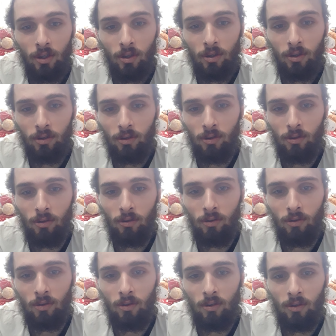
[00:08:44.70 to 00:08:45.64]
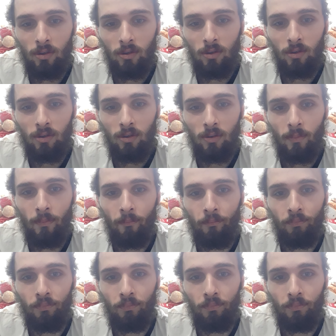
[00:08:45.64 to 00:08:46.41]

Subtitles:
(no one is talking)